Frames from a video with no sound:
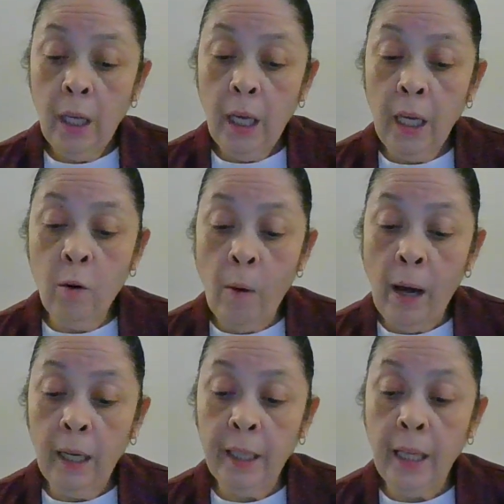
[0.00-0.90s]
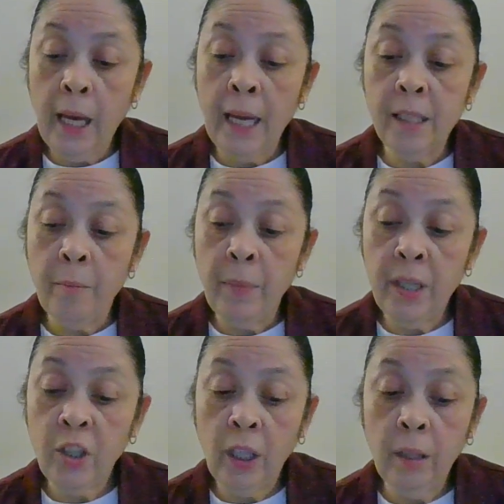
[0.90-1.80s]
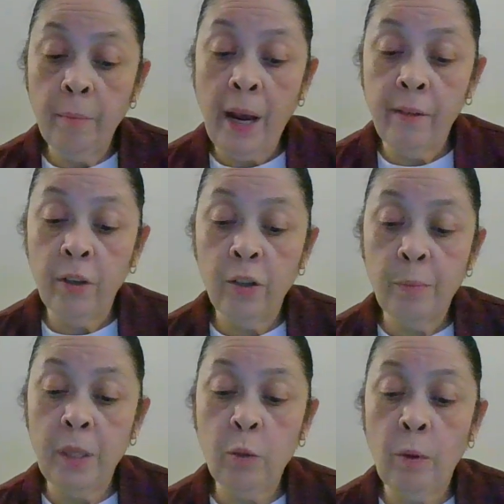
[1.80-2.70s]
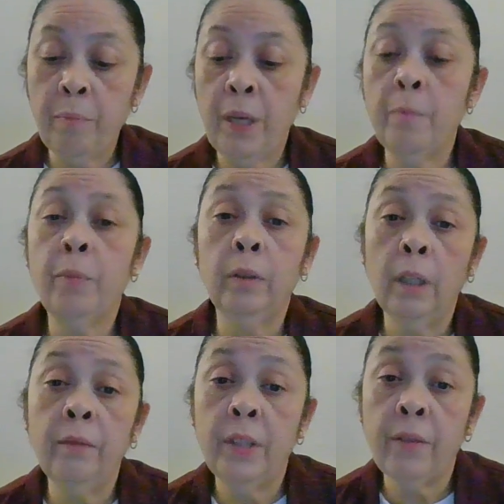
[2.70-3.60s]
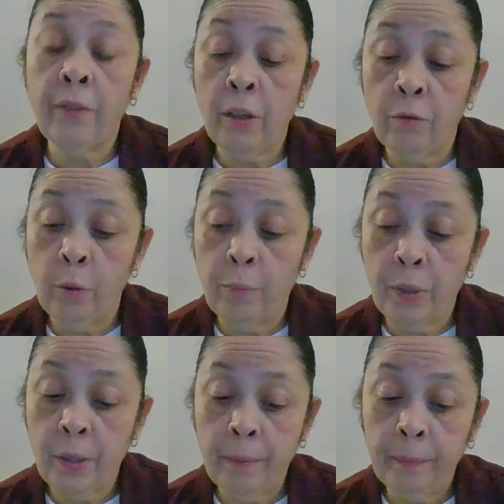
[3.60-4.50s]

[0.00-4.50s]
equality, and diminishing the barriers between people of different groups.